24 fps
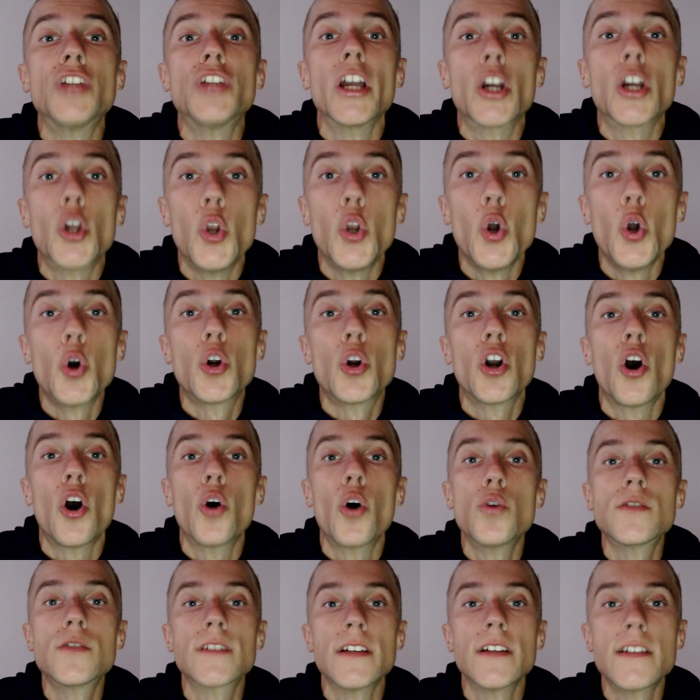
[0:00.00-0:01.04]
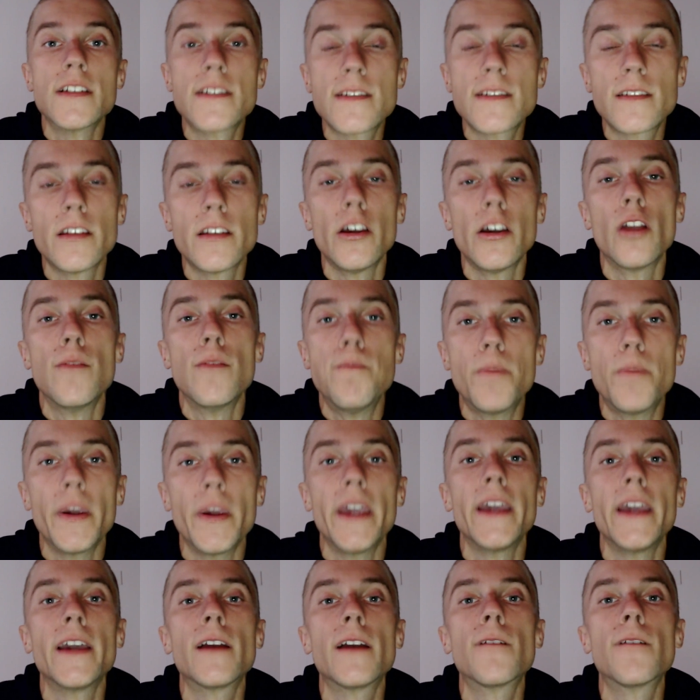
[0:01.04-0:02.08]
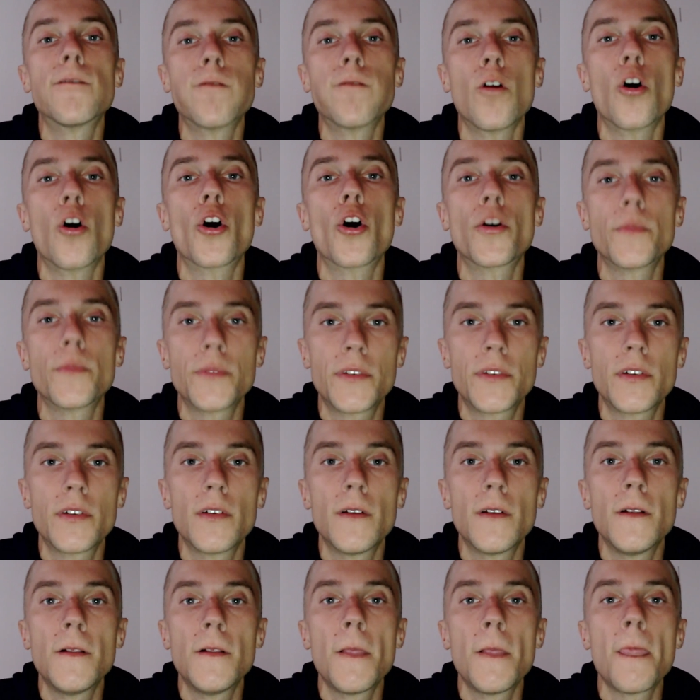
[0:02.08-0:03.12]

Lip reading: the glucose is still being formed